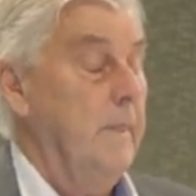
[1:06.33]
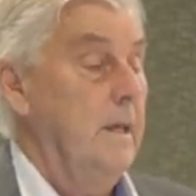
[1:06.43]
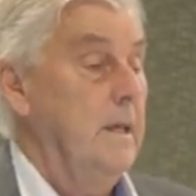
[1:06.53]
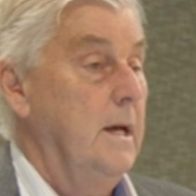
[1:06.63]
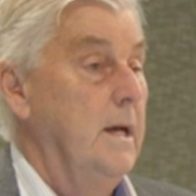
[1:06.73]

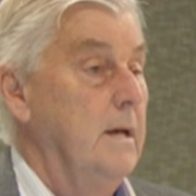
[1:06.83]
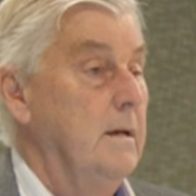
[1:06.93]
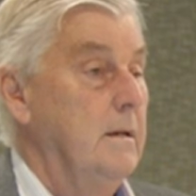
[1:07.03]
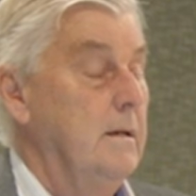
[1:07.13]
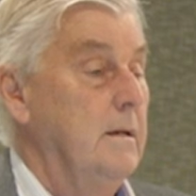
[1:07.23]
They
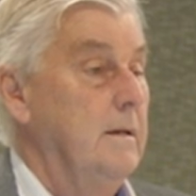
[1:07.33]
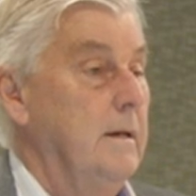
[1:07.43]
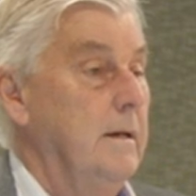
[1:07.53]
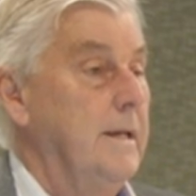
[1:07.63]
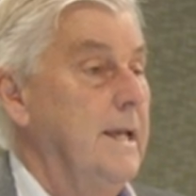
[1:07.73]
are
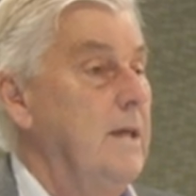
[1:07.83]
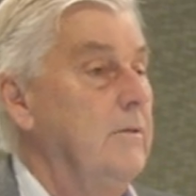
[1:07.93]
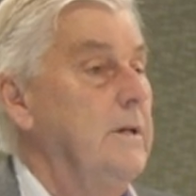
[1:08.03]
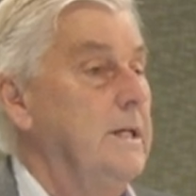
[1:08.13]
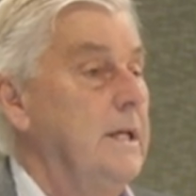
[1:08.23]
a
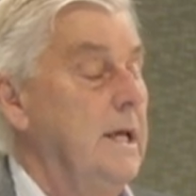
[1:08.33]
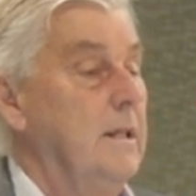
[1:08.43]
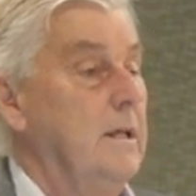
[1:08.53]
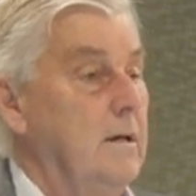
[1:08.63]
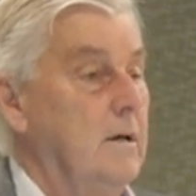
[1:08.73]
gathering
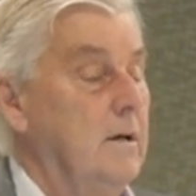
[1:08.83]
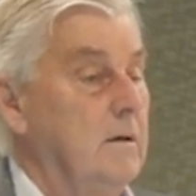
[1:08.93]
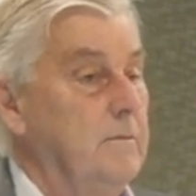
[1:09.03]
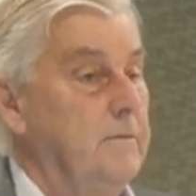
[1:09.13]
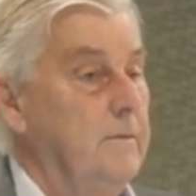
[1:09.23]
together
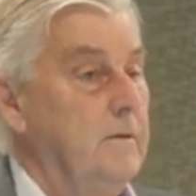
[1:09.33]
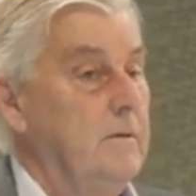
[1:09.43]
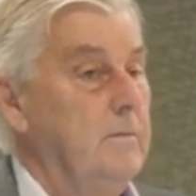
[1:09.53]
of